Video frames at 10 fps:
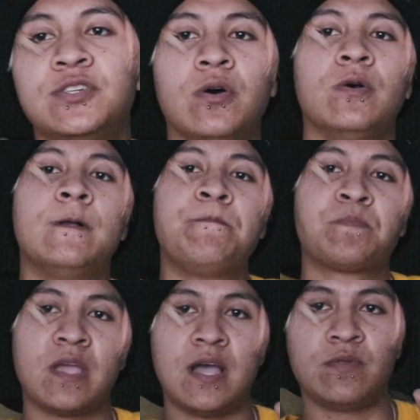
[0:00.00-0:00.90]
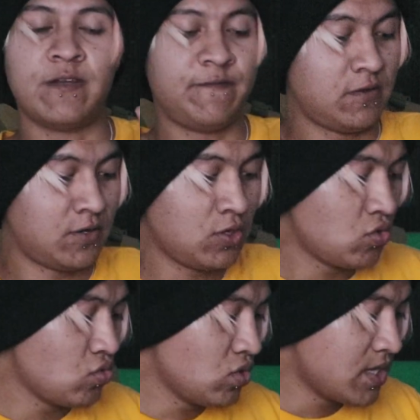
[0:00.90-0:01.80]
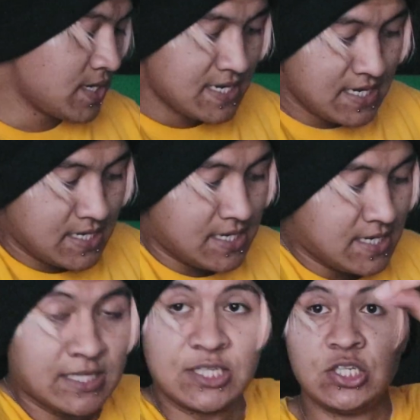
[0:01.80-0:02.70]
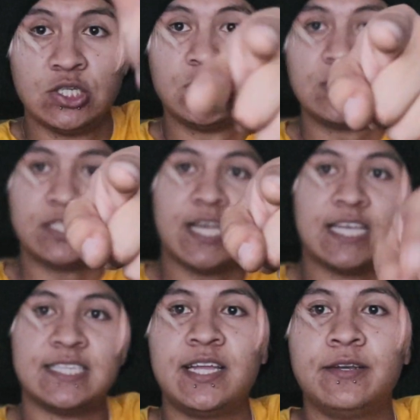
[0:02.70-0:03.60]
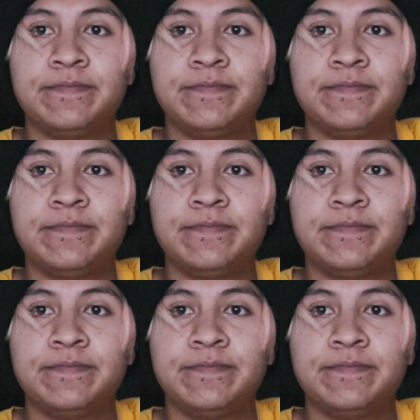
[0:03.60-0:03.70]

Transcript: So without further ado, see you guys later.